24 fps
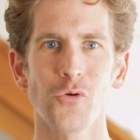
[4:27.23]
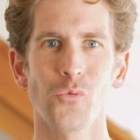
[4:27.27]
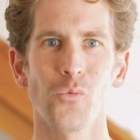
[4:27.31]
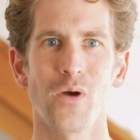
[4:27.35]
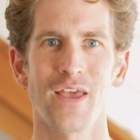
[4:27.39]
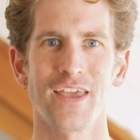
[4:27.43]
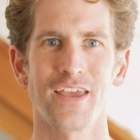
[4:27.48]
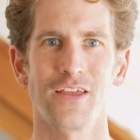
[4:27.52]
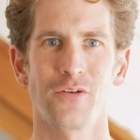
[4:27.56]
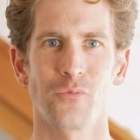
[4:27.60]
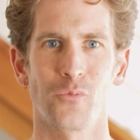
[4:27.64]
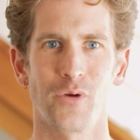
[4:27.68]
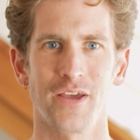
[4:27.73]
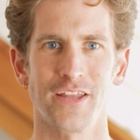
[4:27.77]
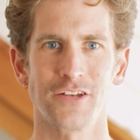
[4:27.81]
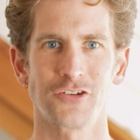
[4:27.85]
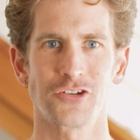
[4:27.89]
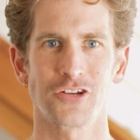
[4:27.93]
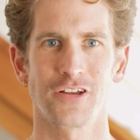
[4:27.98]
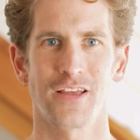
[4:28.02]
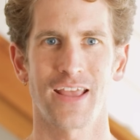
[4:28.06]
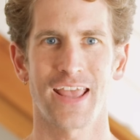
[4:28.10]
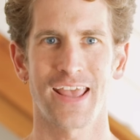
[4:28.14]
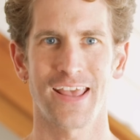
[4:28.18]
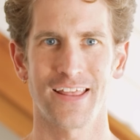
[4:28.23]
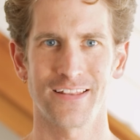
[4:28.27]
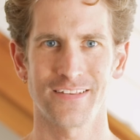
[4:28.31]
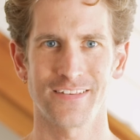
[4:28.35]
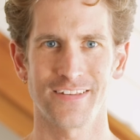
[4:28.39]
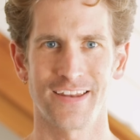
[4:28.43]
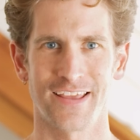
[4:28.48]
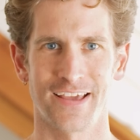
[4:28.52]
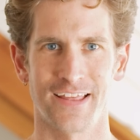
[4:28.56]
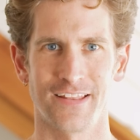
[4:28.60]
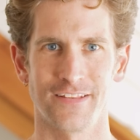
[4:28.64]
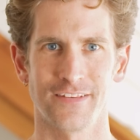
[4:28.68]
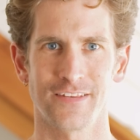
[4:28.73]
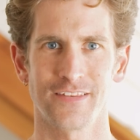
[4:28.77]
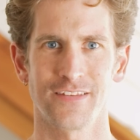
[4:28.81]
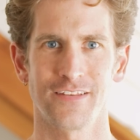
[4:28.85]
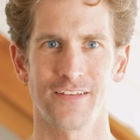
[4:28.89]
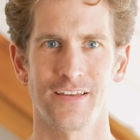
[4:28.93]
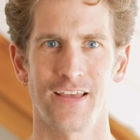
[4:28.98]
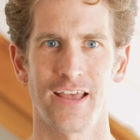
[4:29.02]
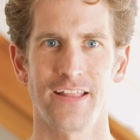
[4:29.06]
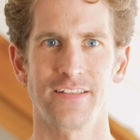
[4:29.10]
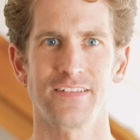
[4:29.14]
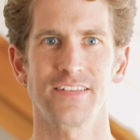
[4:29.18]
way in which handstands
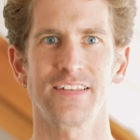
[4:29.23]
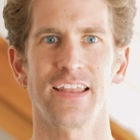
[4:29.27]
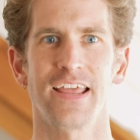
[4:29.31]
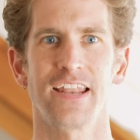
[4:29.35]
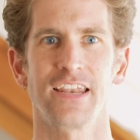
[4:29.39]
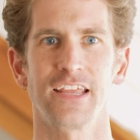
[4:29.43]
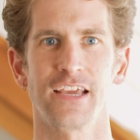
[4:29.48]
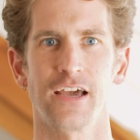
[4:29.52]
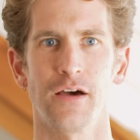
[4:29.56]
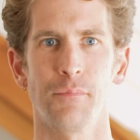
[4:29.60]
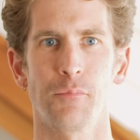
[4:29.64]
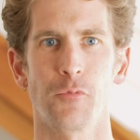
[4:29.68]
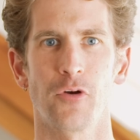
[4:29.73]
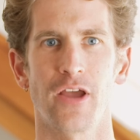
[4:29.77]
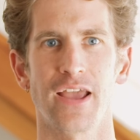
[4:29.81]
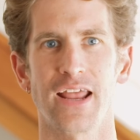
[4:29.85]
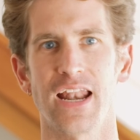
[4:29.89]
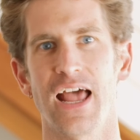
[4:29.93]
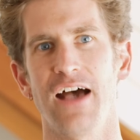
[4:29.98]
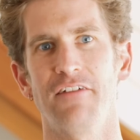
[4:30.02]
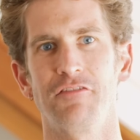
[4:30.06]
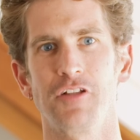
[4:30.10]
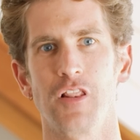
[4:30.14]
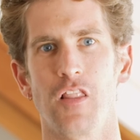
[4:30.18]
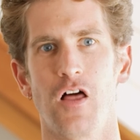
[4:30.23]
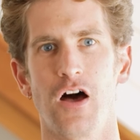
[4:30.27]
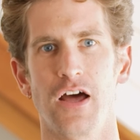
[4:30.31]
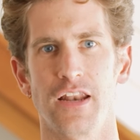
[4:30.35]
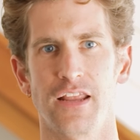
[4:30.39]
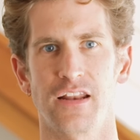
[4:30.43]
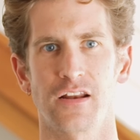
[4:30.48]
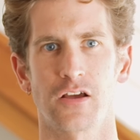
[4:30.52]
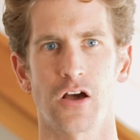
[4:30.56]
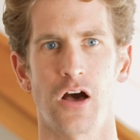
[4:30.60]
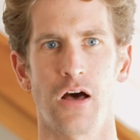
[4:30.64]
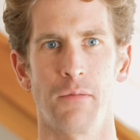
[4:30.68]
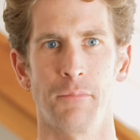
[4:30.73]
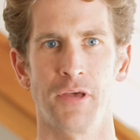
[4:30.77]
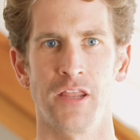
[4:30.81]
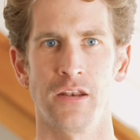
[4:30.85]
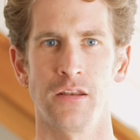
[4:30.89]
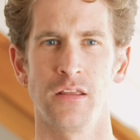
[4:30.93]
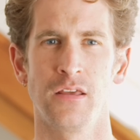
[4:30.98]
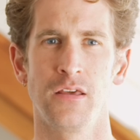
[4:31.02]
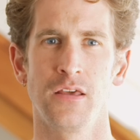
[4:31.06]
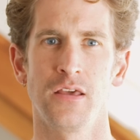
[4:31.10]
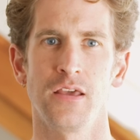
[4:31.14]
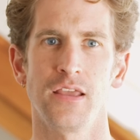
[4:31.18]
and standing upright have a lot in common
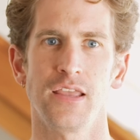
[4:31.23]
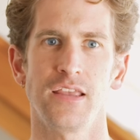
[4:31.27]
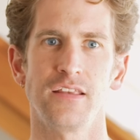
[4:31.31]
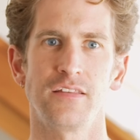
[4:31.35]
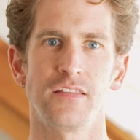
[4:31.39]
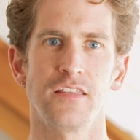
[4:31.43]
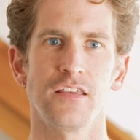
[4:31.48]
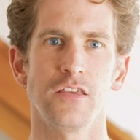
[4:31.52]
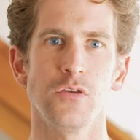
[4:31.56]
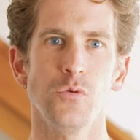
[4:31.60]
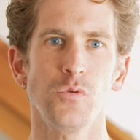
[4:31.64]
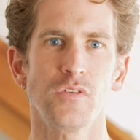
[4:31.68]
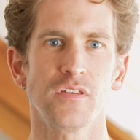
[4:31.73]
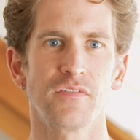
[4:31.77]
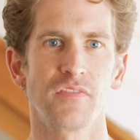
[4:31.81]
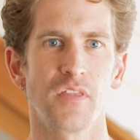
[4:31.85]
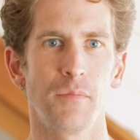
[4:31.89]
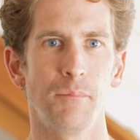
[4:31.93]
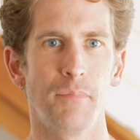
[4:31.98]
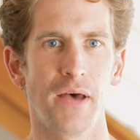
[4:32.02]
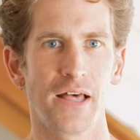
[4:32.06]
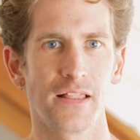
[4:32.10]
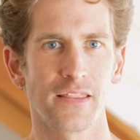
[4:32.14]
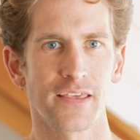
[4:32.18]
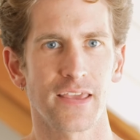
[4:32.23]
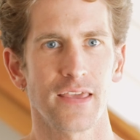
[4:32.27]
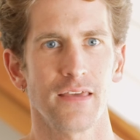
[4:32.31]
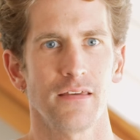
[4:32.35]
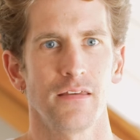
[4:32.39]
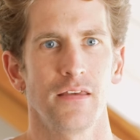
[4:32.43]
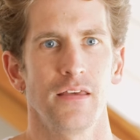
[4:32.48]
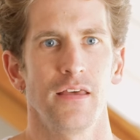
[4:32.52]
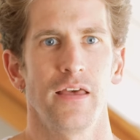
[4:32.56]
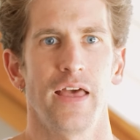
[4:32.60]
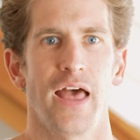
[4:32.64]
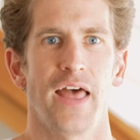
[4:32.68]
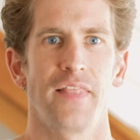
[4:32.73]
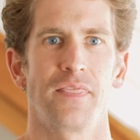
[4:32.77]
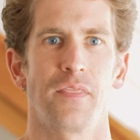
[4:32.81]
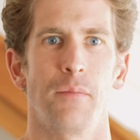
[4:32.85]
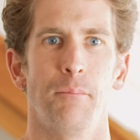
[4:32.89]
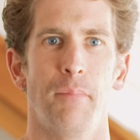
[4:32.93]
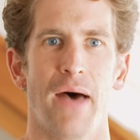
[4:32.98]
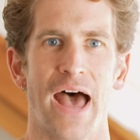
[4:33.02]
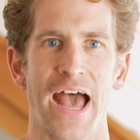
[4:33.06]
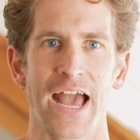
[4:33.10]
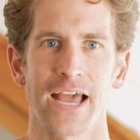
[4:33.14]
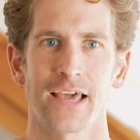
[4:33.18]
is the use of the belly and the
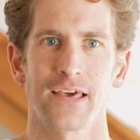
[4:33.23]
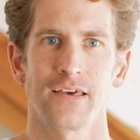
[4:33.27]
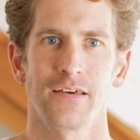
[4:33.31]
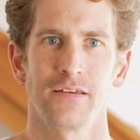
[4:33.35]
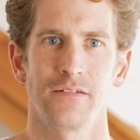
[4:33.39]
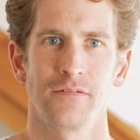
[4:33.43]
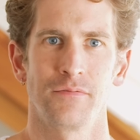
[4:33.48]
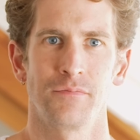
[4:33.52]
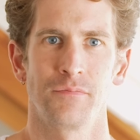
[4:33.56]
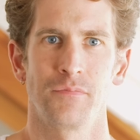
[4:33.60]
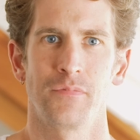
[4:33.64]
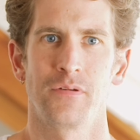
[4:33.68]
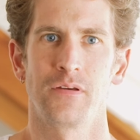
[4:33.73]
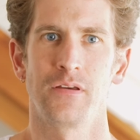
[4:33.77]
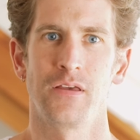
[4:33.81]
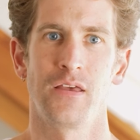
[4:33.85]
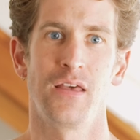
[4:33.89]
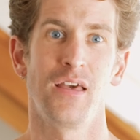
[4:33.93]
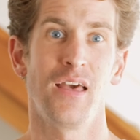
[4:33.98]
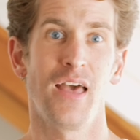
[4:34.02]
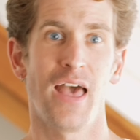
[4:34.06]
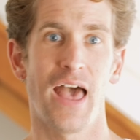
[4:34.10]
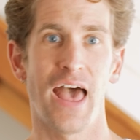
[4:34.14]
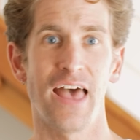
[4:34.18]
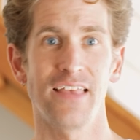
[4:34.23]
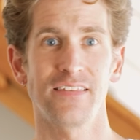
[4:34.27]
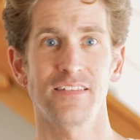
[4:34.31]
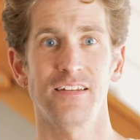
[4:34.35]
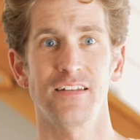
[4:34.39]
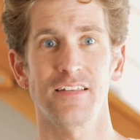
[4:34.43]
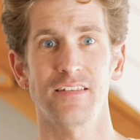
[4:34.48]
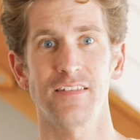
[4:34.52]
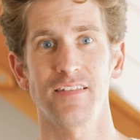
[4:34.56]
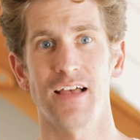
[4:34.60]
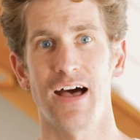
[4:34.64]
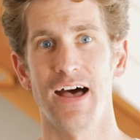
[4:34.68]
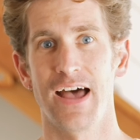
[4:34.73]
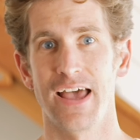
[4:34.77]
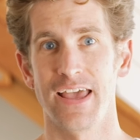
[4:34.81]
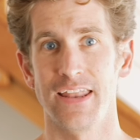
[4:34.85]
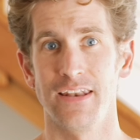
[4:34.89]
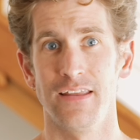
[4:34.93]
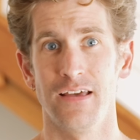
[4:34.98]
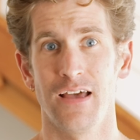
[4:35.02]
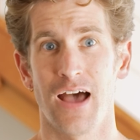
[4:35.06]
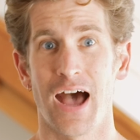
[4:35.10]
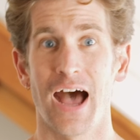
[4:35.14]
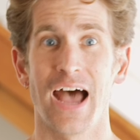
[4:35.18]
back. As an
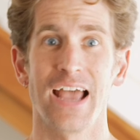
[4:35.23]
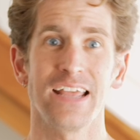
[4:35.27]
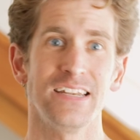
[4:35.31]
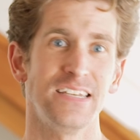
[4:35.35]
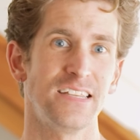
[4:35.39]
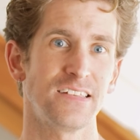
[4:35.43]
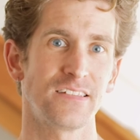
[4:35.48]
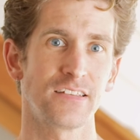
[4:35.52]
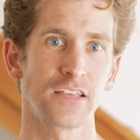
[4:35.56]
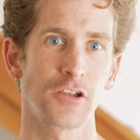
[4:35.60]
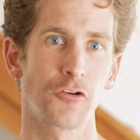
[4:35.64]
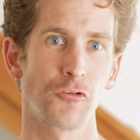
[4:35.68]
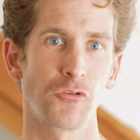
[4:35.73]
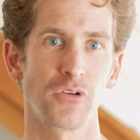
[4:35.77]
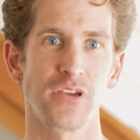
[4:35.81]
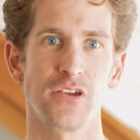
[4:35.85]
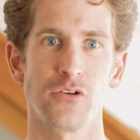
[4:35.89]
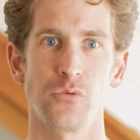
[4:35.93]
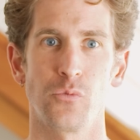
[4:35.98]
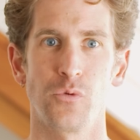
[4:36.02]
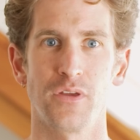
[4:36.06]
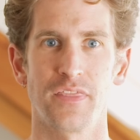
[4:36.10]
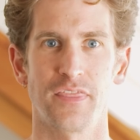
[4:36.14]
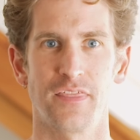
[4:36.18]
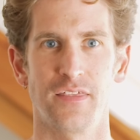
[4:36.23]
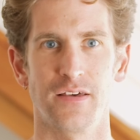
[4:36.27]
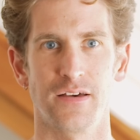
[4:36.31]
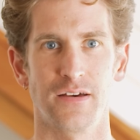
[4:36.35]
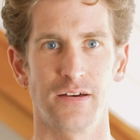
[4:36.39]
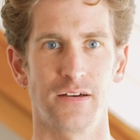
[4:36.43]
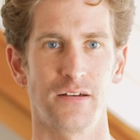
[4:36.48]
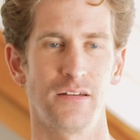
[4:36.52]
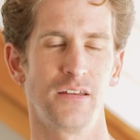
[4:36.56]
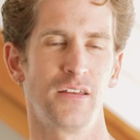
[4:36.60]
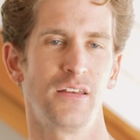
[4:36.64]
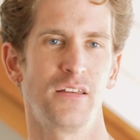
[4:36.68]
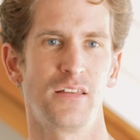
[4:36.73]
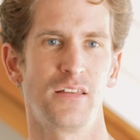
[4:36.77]
aside, I disagree with the